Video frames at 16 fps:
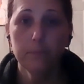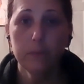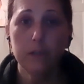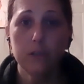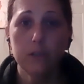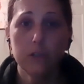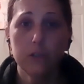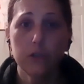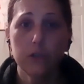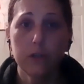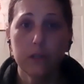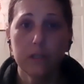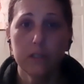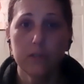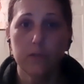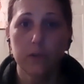So during
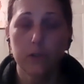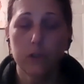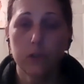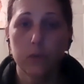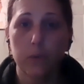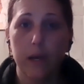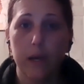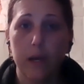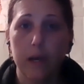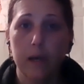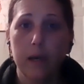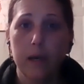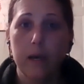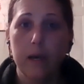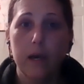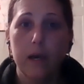this first week,
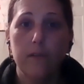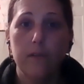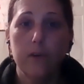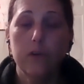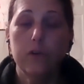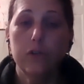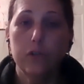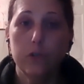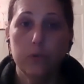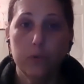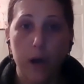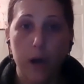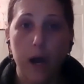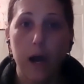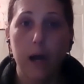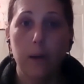if you do
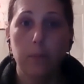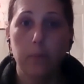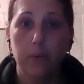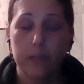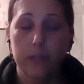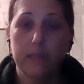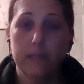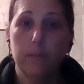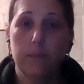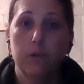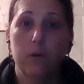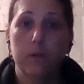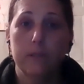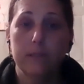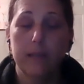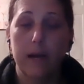not precept
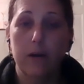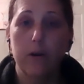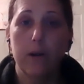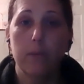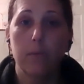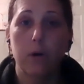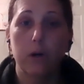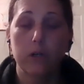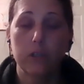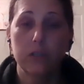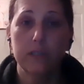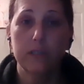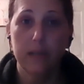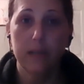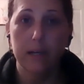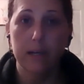on Saturday, March
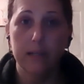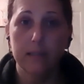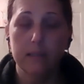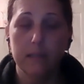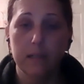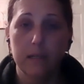6th,